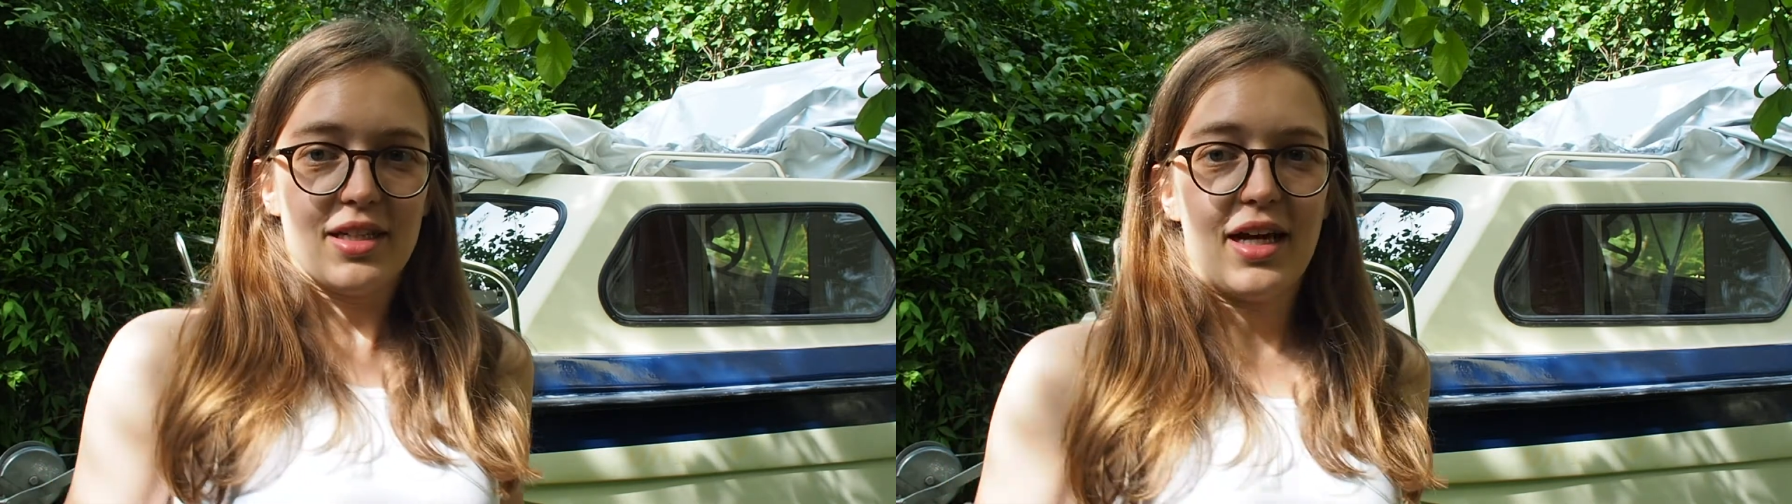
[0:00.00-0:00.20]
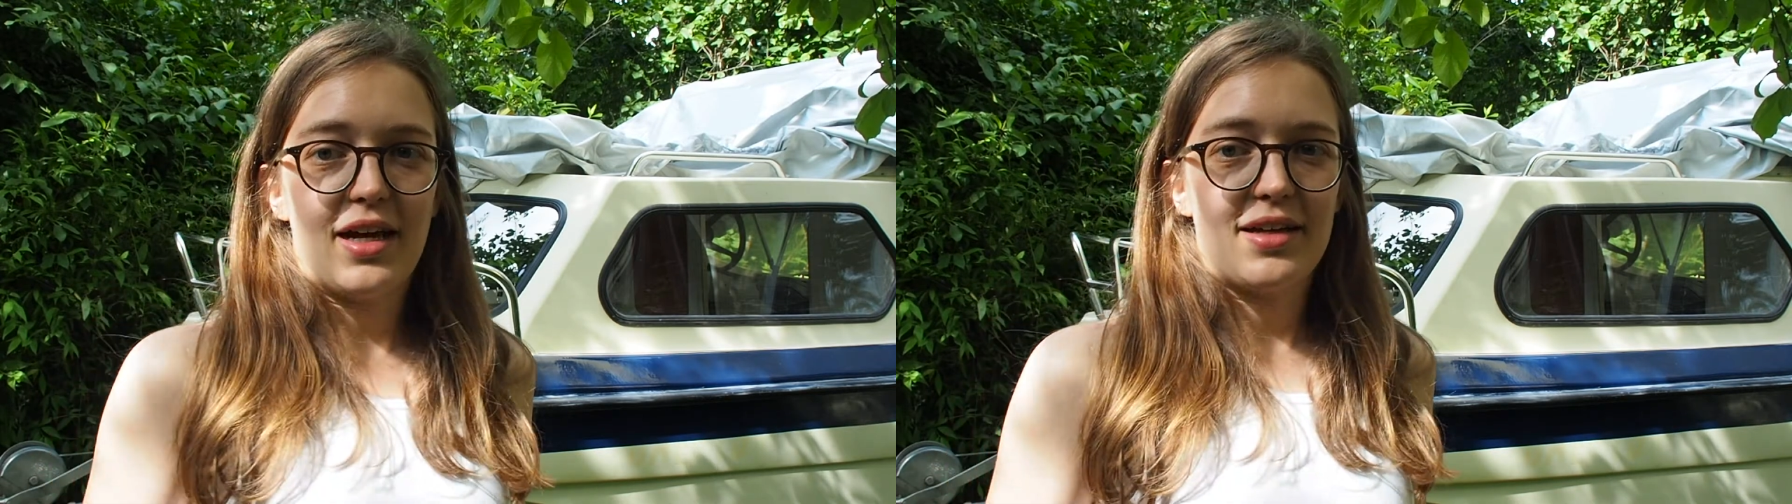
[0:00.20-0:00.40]

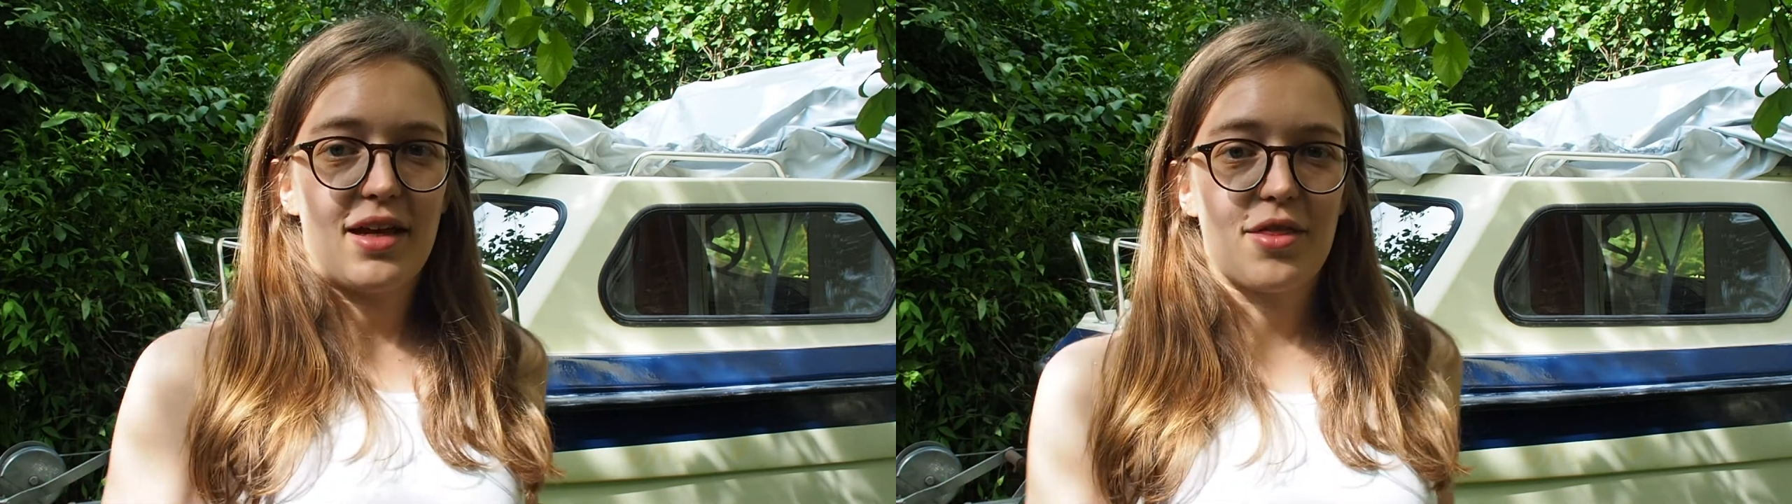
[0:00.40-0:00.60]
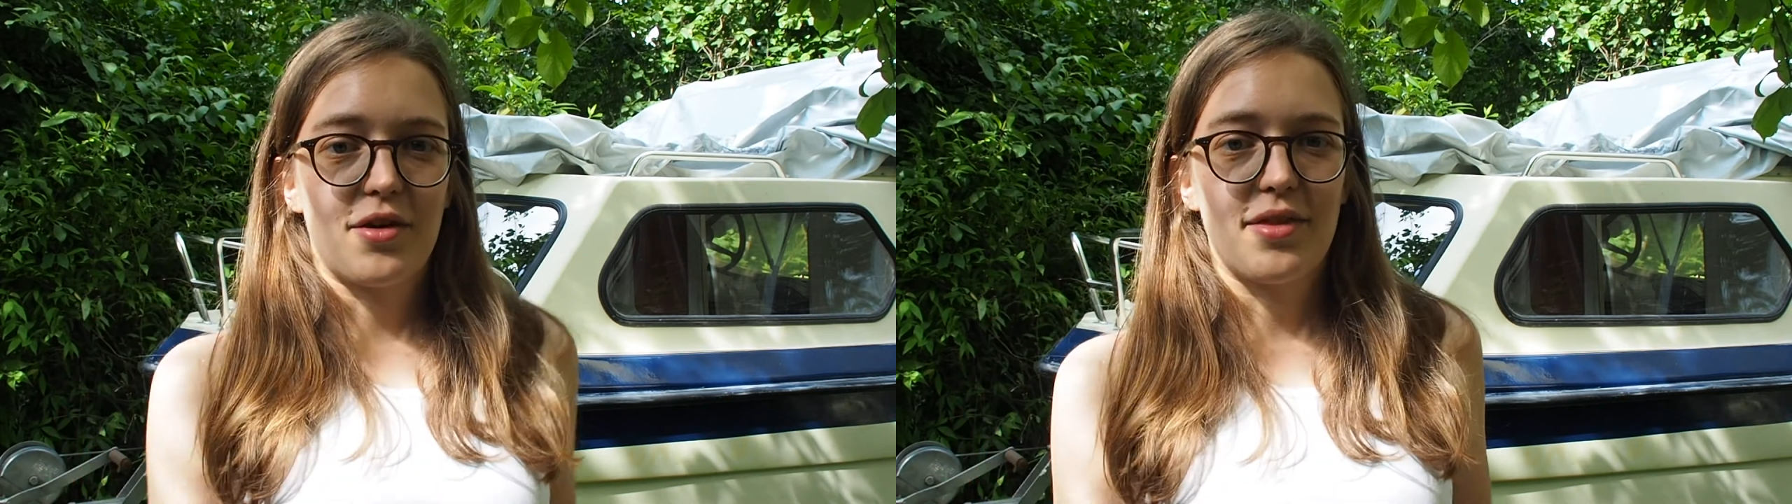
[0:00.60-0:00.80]
And I
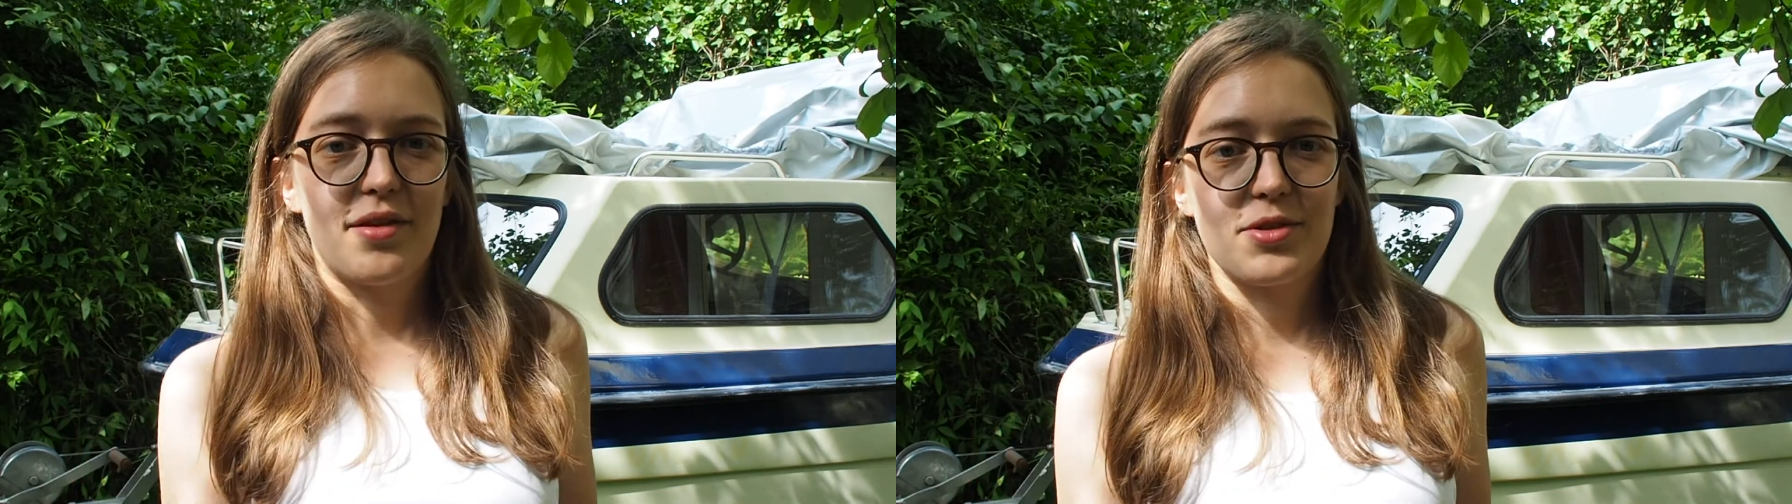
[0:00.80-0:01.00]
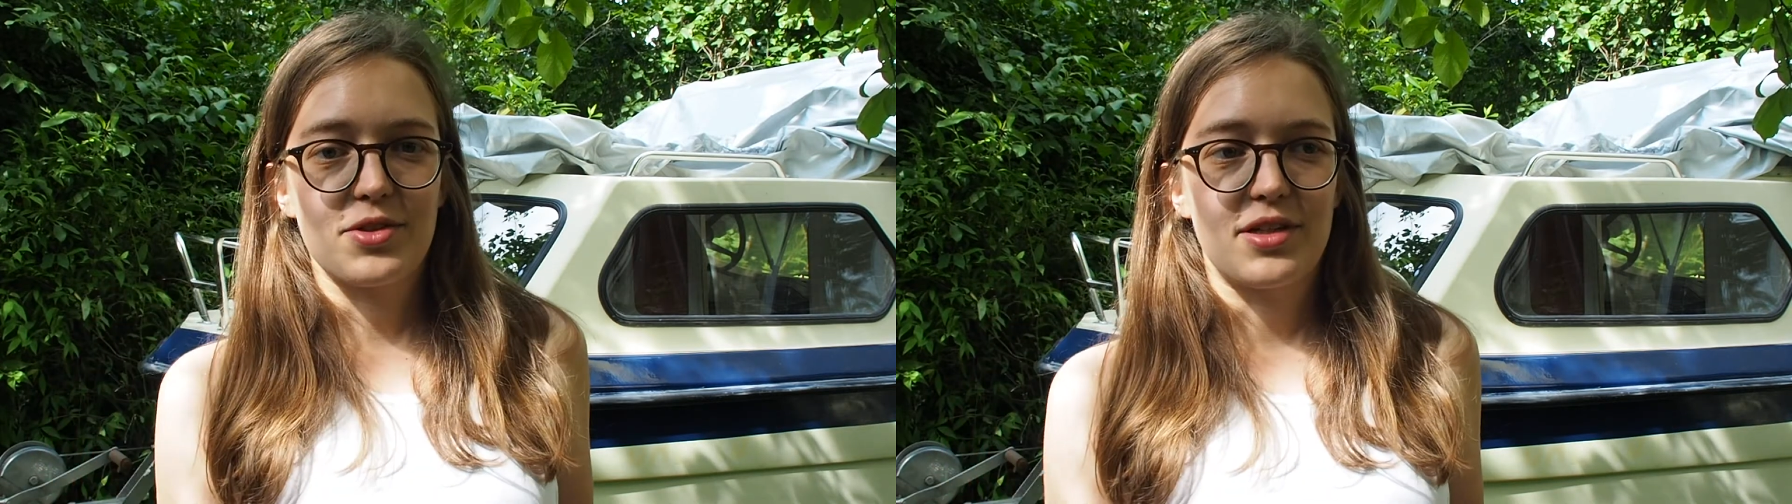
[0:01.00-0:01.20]
thought that it
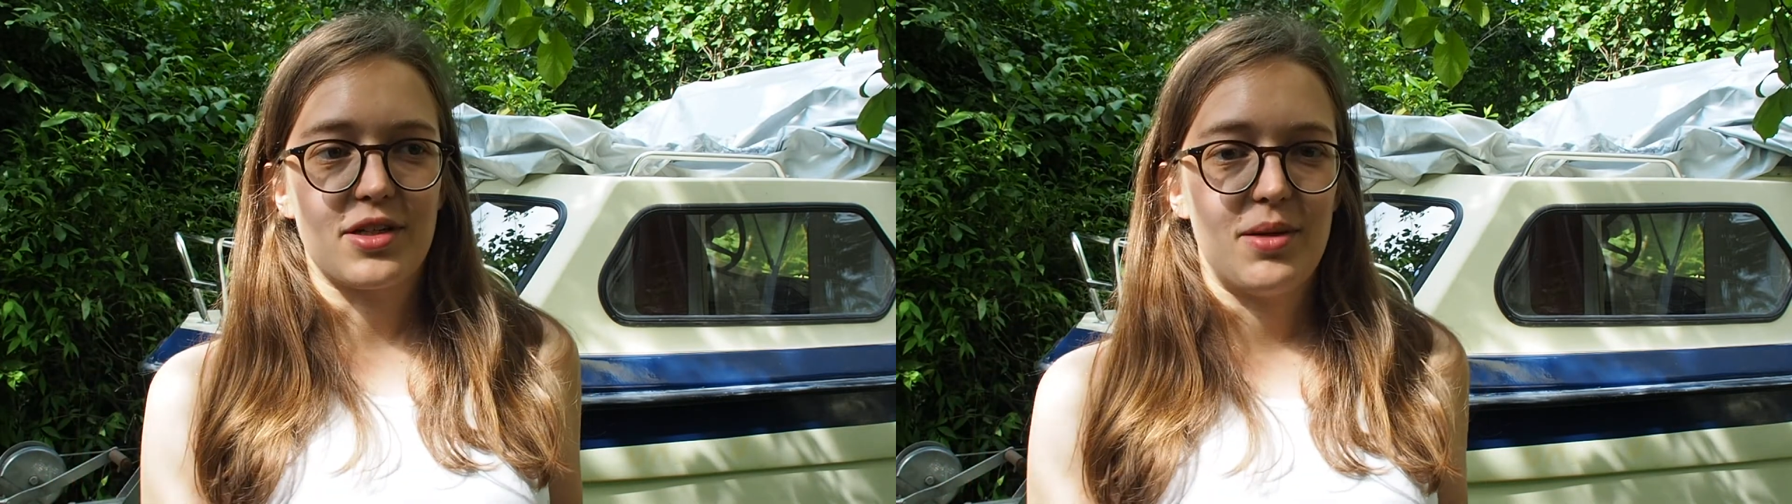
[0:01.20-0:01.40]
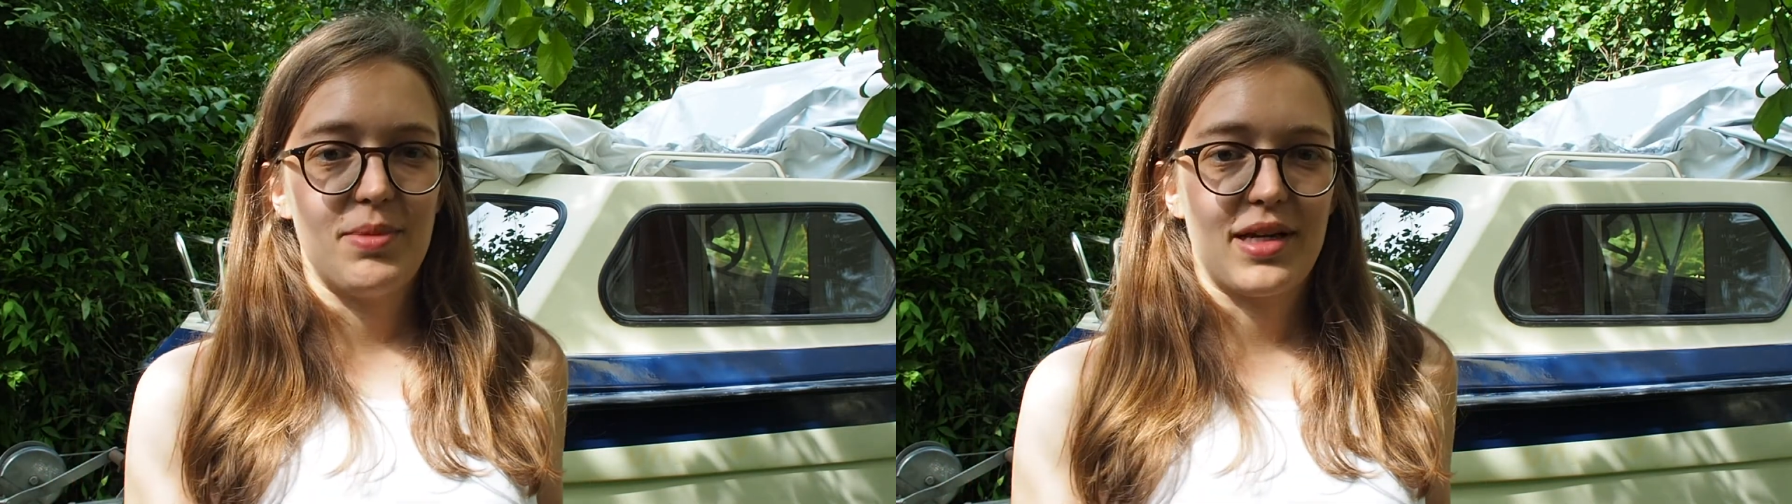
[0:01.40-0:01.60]
was going to
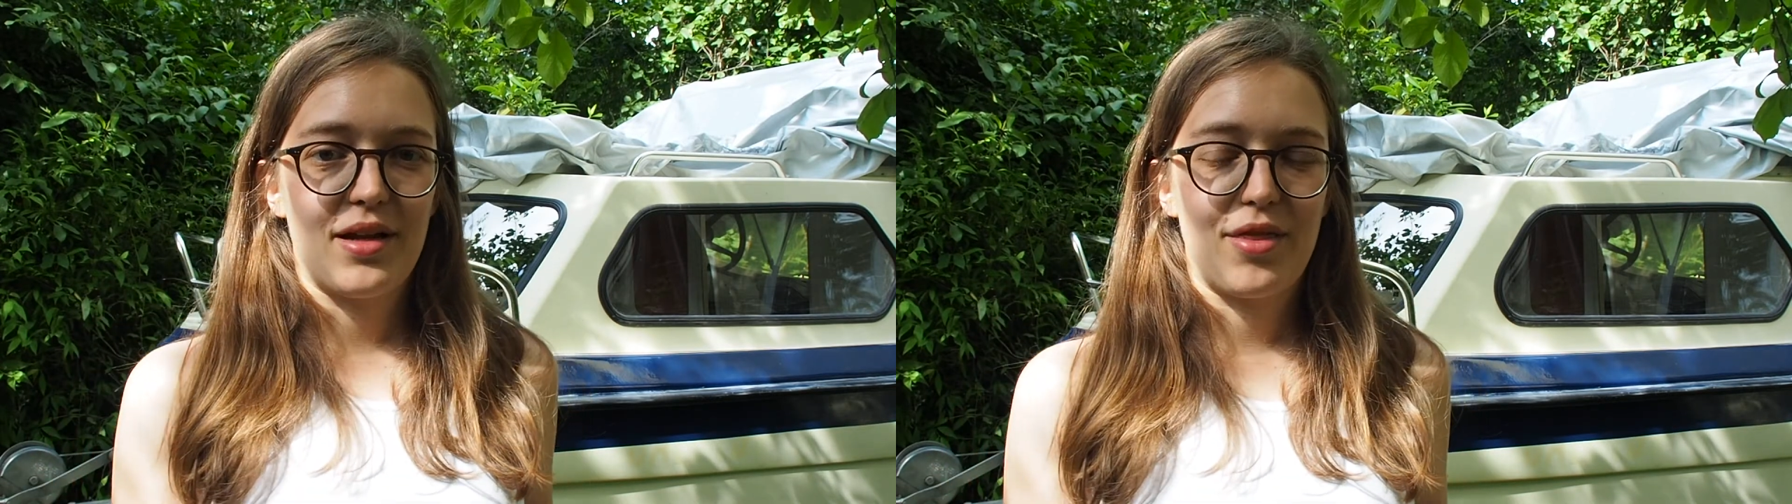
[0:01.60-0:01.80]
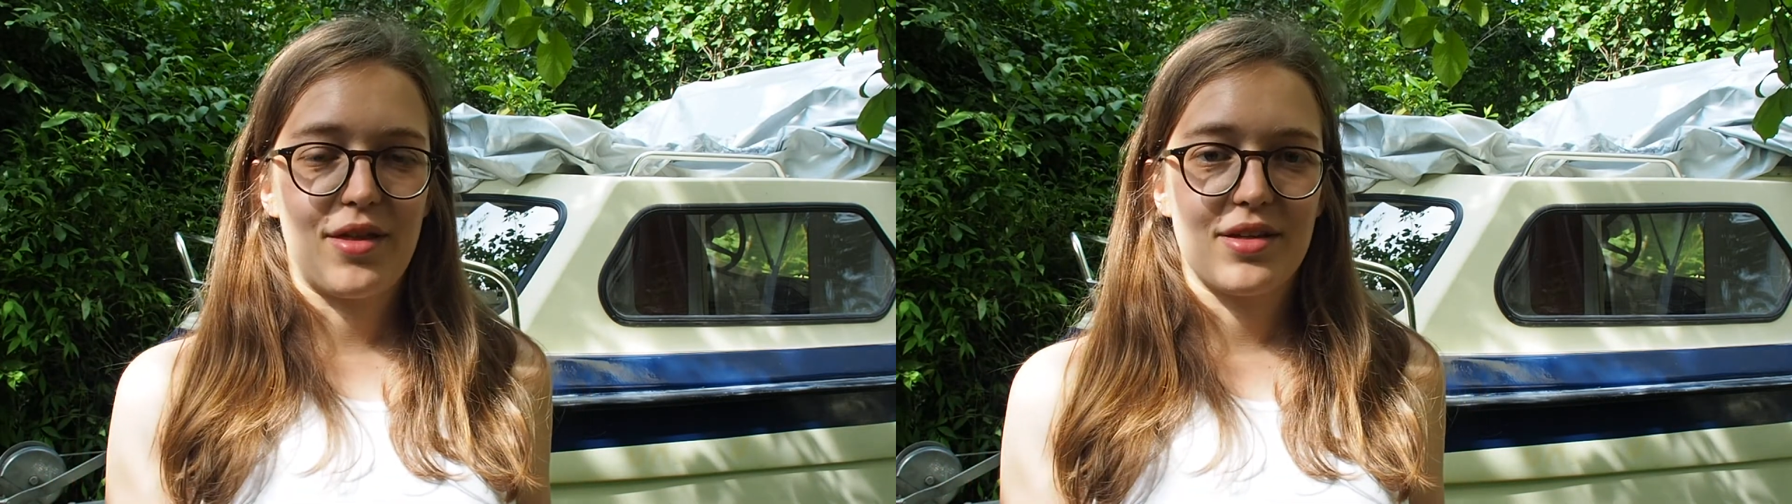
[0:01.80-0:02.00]

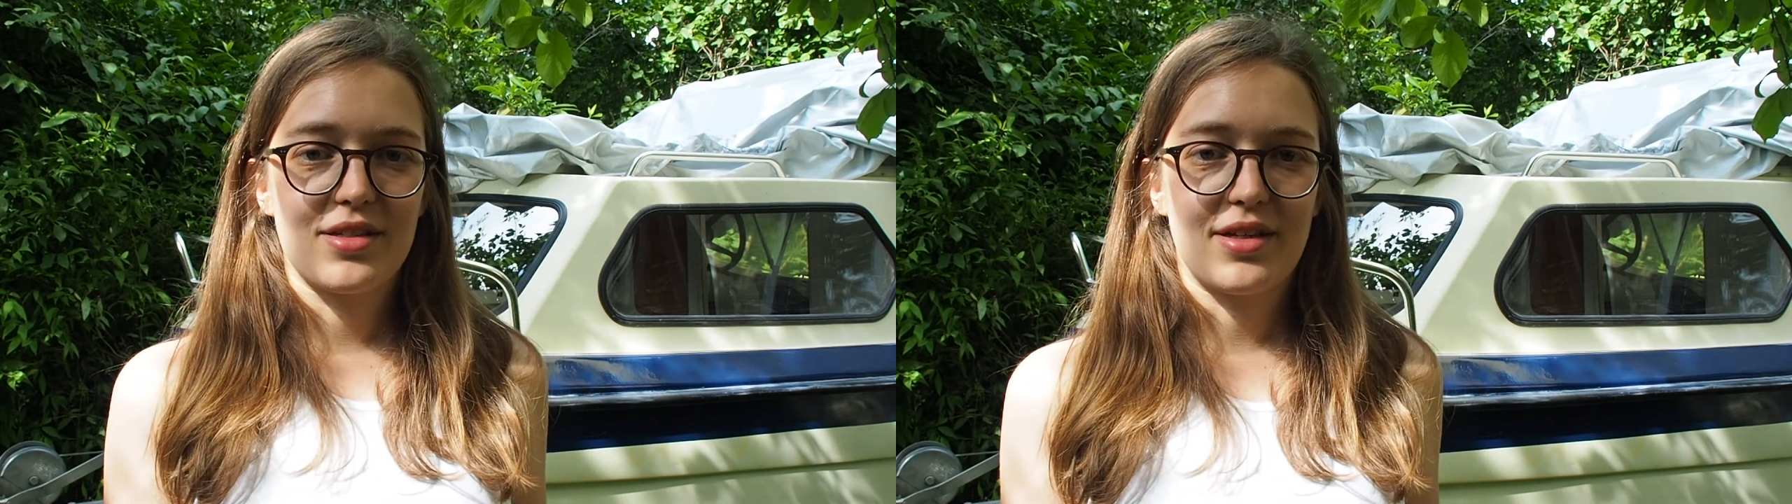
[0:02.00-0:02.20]
complicate things